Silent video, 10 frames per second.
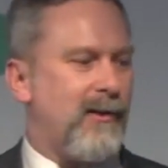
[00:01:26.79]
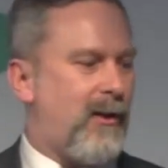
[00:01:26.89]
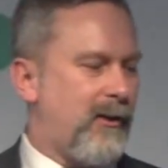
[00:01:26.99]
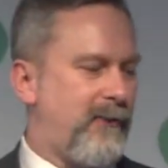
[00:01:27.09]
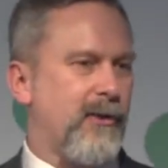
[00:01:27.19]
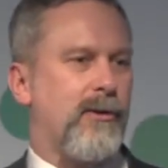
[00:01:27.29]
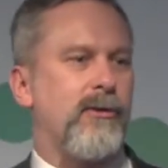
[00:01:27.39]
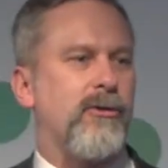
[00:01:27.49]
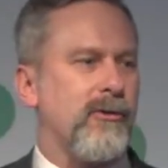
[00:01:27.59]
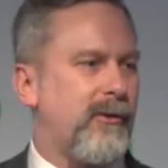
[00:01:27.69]
all of the
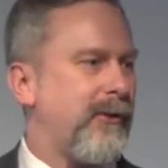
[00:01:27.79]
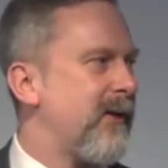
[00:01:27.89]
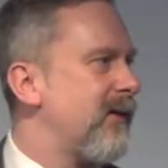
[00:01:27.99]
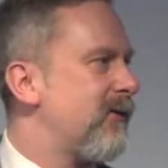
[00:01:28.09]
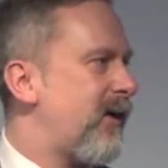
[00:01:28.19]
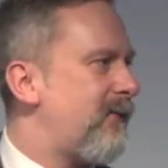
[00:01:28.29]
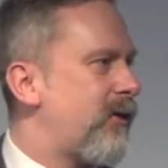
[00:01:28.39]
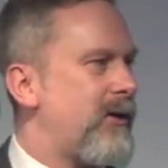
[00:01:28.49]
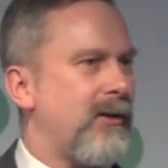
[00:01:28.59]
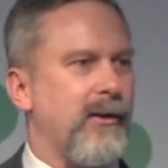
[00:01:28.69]
cultural things I've
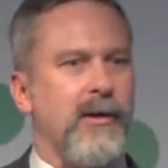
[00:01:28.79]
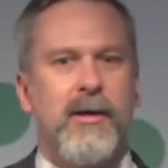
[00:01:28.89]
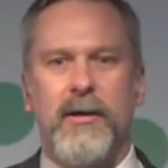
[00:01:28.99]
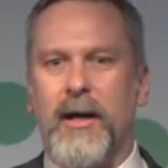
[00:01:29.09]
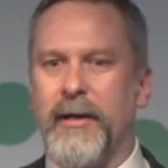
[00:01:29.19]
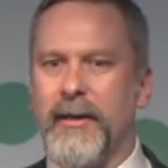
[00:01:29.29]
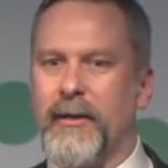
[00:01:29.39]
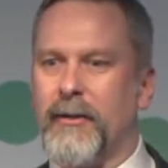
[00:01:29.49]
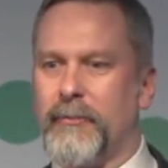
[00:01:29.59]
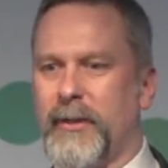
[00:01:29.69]
heard, I
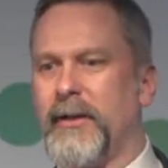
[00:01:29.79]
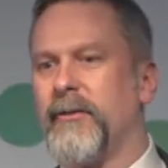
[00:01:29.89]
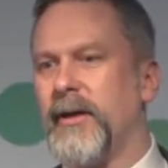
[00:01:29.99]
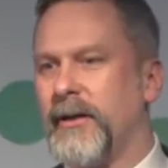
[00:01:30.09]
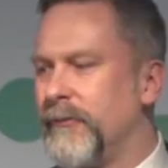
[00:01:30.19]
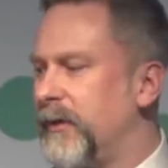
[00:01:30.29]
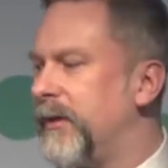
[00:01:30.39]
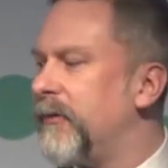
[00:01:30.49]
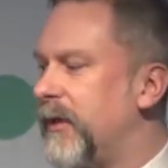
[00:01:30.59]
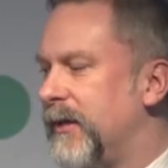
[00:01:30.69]
think, are reiterated,
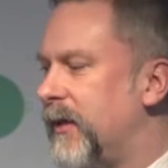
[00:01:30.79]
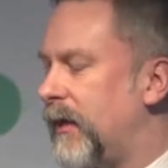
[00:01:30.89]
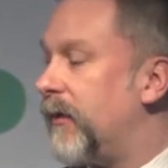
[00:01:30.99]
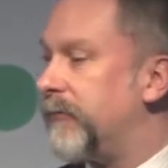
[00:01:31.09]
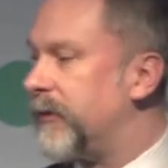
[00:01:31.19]
and I love